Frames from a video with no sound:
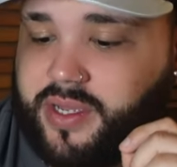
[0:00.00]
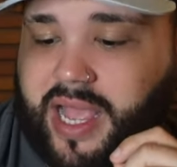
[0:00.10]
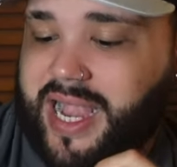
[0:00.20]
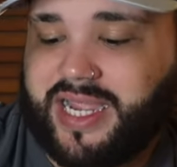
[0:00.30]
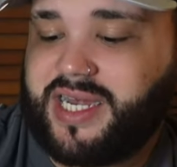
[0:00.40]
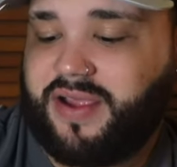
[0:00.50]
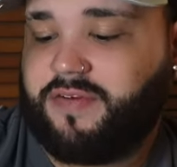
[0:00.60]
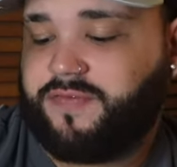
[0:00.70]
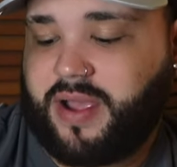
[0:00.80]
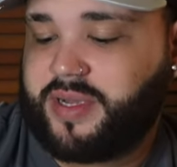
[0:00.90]
I can
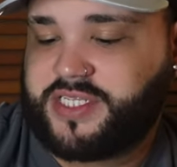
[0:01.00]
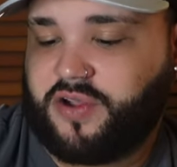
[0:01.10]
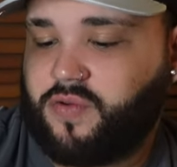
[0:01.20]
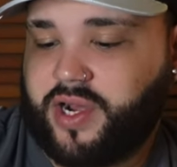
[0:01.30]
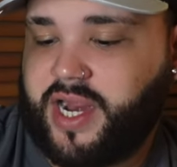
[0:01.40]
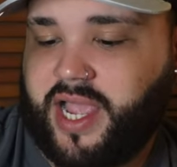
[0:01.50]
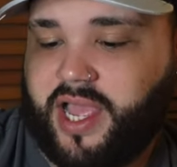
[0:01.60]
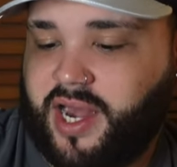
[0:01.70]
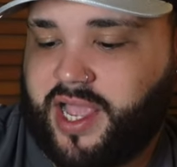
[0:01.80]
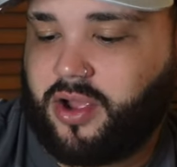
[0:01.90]
never find myself wearing a
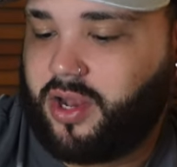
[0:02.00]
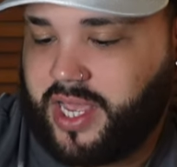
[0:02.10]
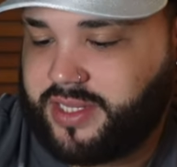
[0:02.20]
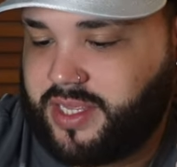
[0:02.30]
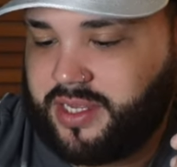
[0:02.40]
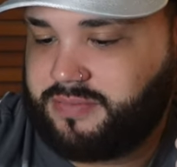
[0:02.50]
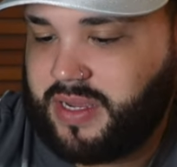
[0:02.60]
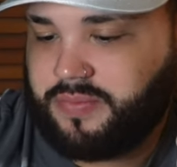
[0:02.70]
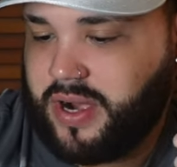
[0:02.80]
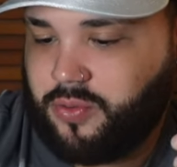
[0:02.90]
hat like all like that.
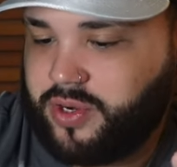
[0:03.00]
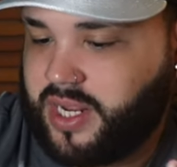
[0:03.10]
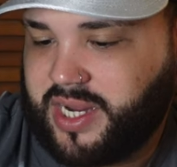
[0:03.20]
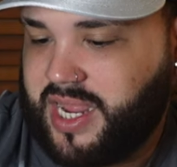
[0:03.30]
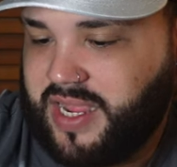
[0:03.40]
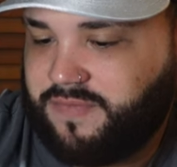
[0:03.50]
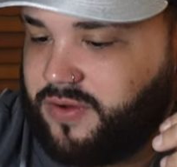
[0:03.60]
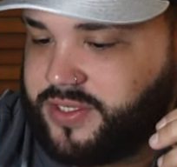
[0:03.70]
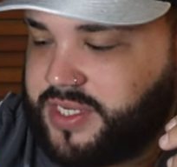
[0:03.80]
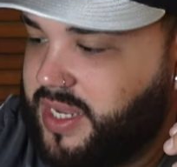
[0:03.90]
I probably worn it like a
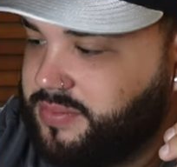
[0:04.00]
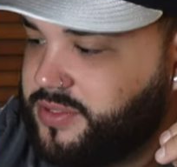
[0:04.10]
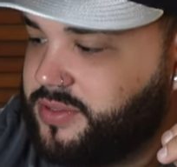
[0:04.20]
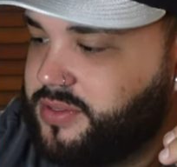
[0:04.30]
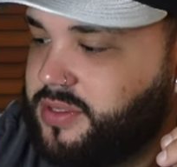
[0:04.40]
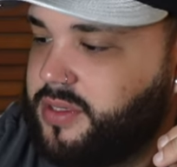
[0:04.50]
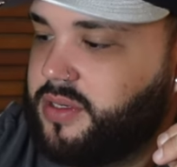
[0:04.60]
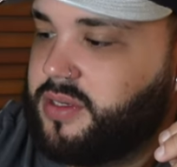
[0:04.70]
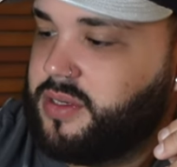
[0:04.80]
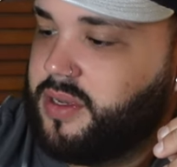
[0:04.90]
handful of times.
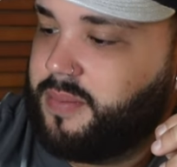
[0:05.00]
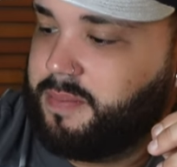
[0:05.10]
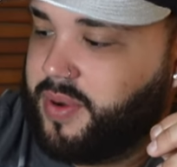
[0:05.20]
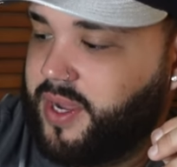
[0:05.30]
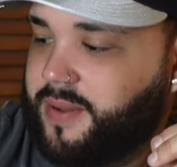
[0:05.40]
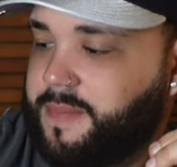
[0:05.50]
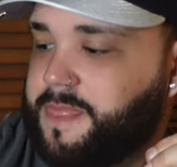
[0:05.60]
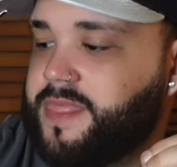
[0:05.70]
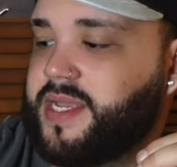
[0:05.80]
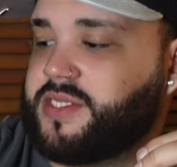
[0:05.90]
But
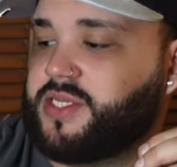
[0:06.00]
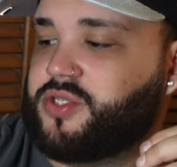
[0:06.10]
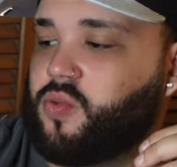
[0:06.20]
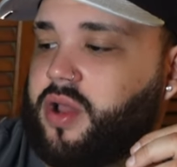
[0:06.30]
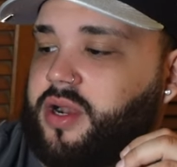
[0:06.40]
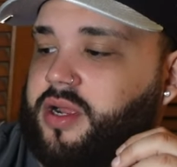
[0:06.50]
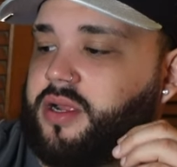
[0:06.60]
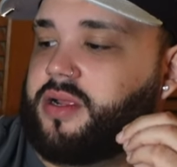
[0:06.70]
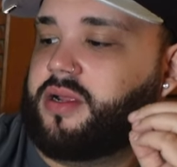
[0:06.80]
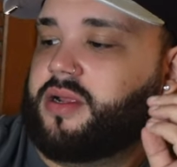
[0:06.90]
this is one
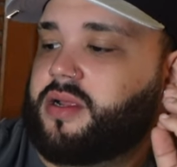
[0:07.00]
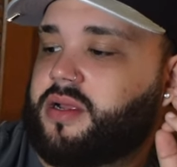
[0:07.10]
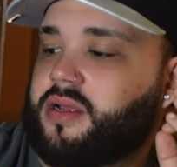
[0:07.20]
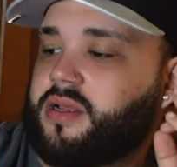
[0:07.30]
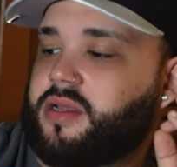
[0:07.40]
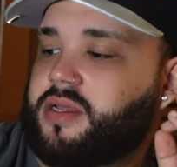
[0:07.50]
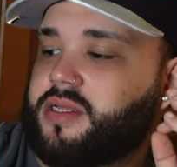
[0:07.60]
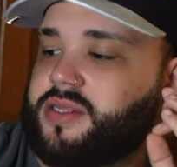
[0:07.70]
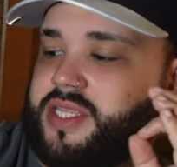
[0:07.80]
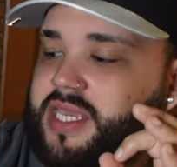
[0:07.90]
of
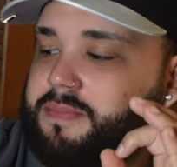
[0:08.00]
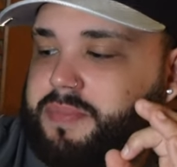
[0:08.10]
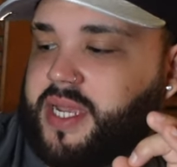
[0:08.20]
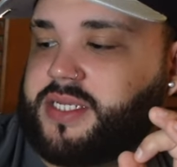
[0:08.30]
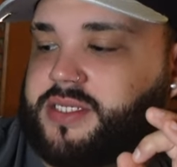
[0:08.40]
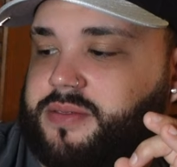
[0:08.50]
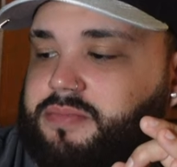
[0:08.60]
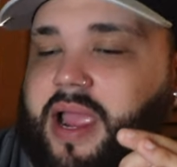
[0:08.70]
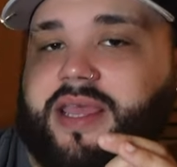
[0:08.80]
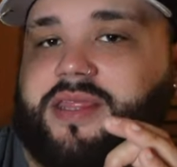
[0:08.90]
the best.
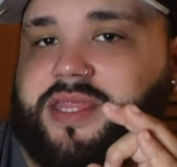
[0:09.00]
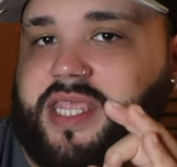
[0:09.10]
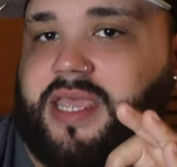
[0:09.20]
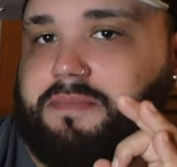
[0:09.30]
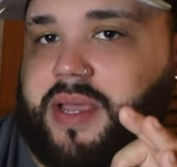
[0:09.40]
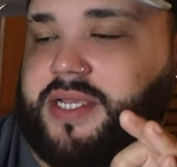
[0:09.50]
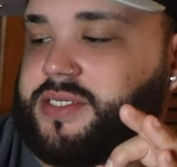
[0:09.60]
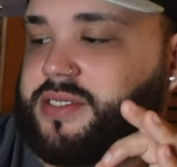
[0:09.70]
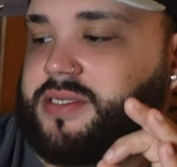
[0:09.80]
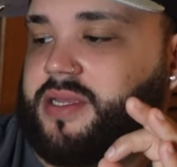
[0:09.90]
Probably the
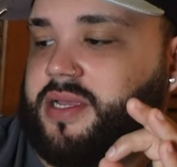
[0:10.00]
best.